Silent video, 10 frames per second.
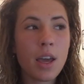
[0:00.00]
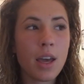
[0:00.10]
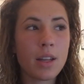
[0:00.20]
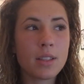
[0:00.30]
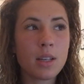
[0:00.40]

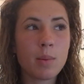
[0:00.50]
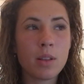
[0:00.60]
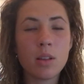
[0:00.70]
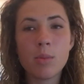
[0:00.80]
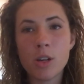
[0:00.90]
and some
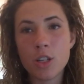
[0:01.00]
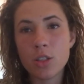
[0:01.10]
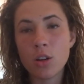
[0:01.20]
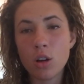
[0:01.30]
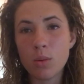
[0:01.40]
of them are
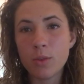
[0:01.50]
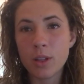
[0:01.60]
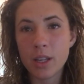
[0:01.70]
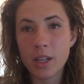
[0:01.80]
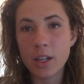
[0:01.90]
just home
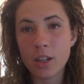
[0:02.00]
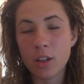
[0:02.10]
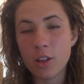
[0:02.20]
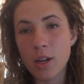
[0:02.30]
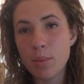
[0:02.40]
for the year to
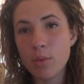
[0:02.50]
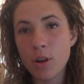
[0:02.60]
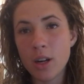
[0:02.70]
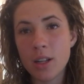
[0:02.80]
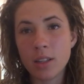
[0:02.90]
grow up
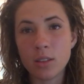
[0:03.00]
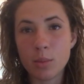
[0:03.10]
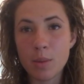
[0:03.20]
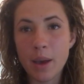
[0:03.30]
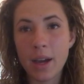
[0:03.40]
more, and then they'll
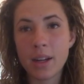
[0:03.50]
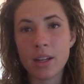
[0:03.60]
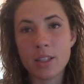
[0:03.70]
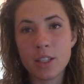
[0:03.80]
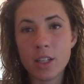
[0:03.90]
be back
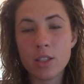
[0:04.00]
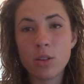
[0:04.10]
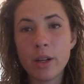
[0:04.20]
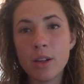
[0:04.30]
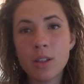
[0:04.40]
next year as
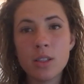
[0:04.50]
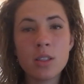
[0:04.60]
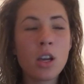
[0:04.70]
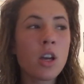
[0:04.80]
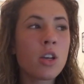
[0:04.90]
3-year-olds.